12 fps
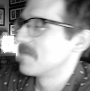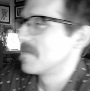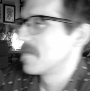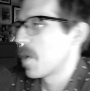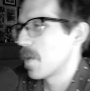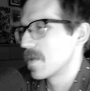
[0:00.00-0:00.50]

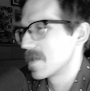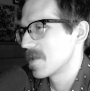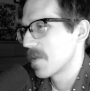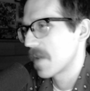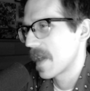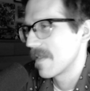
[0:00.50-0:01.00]
Orange is
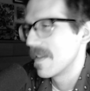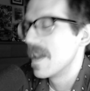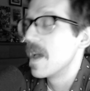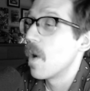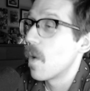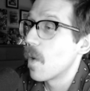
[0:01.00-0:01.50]
okay.
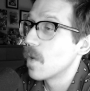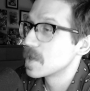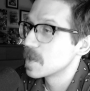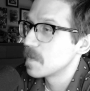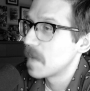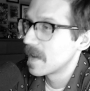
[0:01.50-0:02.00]
Orange
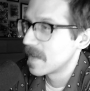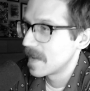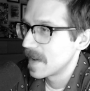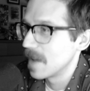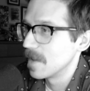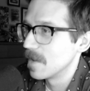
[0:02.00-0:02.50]
is better than
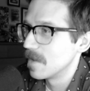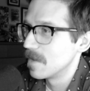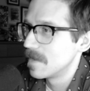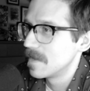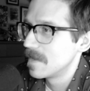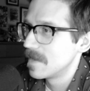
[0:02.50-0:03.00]
yellow.
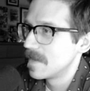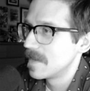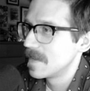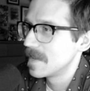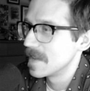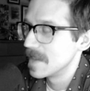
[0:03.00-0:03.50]

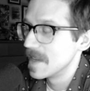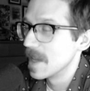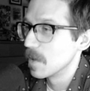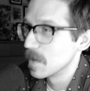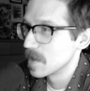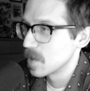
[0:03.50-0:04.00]

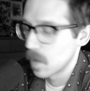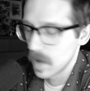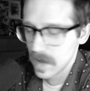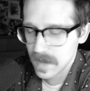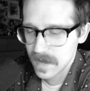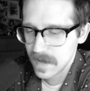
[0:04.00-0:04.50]
Yellow is the
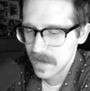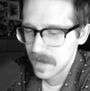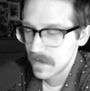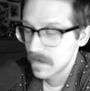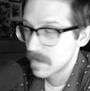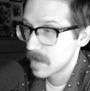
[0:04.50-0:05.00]
worst
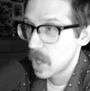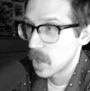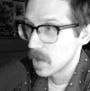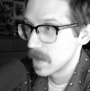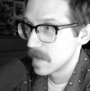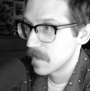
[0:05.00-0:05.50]
color,
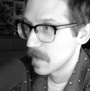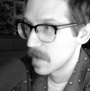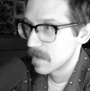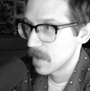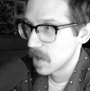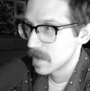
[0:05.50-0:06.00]
at least for
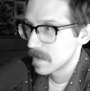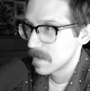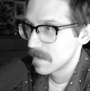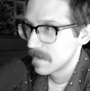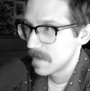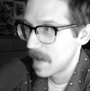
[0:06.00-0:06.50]
shirts
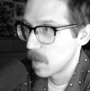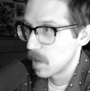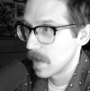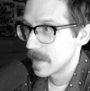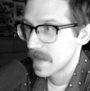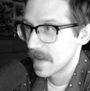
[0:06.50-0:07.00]
on
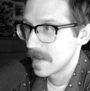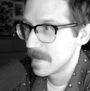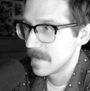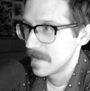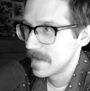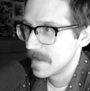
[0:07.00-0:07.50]
white skin.
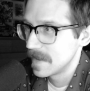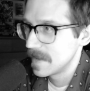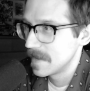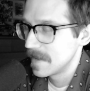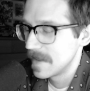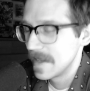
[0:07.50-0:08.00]

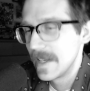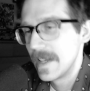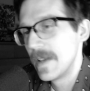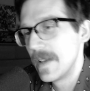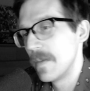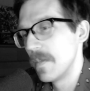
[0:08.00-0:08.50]

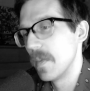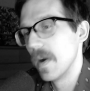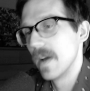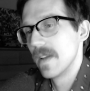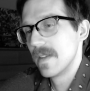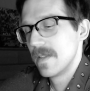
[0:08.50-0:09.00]

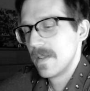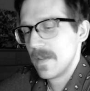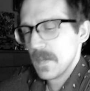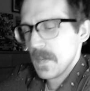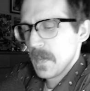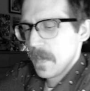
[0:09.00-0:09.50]
But
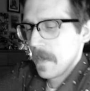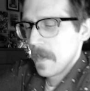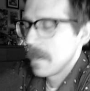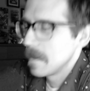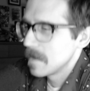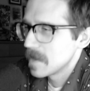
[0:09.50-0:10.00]

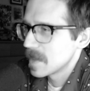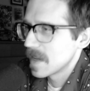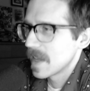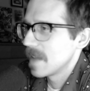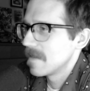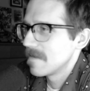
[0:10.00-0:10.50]
just gonna
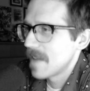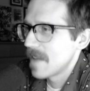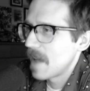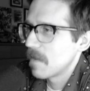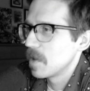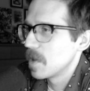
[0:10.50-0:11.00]
get a
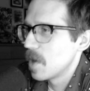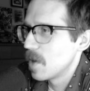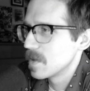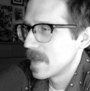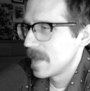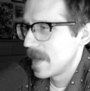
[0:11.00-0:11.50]
handful of
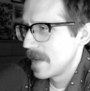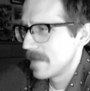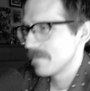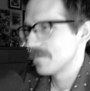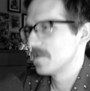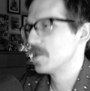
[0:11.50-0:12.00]
those and then
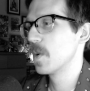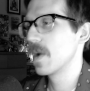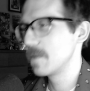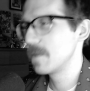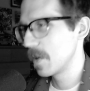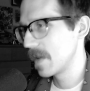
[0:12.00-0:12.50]
do what
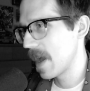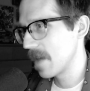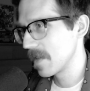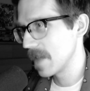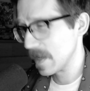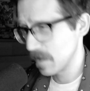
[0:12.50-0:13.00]
I'm doing now
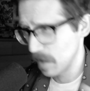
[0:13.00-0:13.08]
the last few